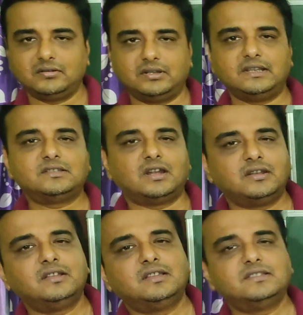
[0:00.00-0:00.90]
They
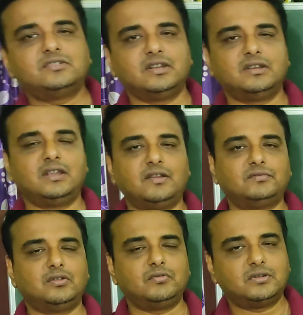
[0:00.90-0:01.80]
started this trend, and
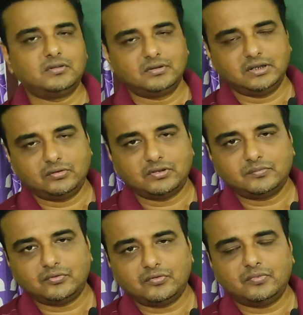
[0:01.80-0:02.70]
afterward it was
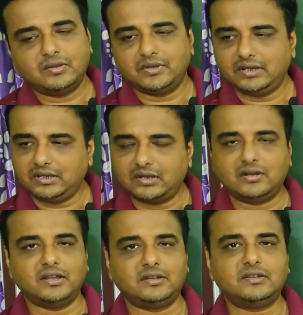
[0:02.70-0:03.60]
followed by many other
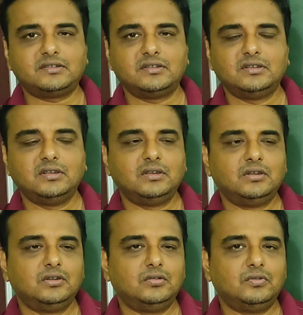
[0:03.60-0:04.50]
writers,
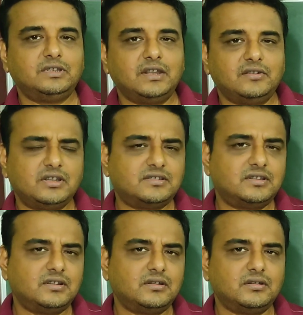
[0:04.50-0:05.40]
which enriched
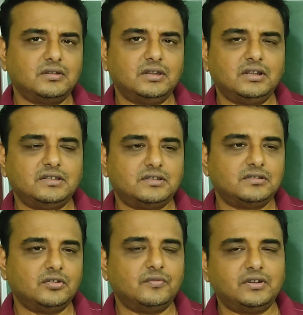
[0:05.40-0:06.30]
the English
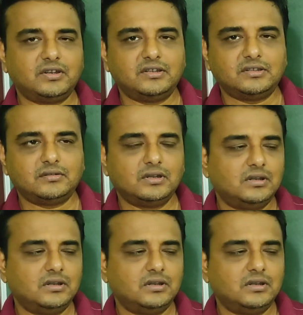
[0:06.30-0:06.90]
novel tradition.